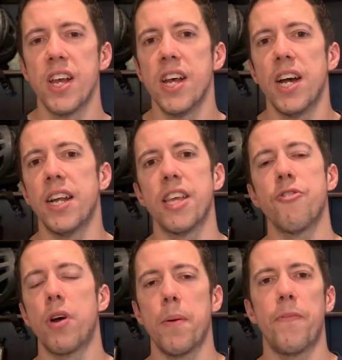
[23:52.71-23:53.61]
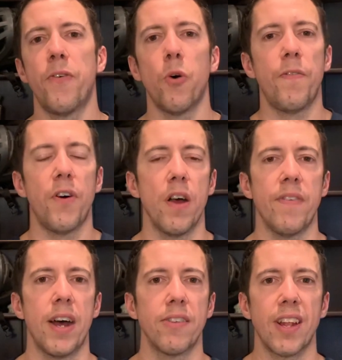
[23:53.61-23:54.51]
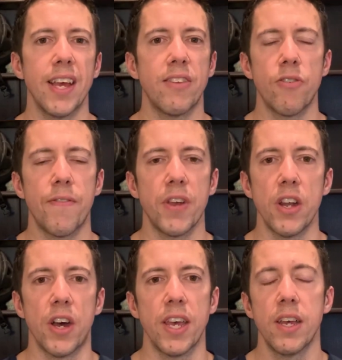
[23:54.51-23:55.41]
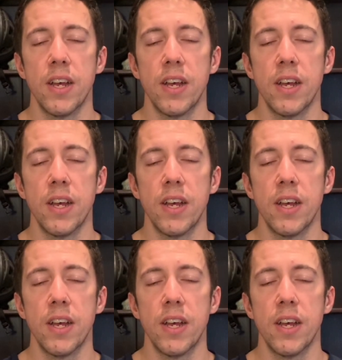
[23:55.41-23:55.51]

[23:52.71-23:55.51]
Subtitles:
and then you're up 4 or 5 hours later every night,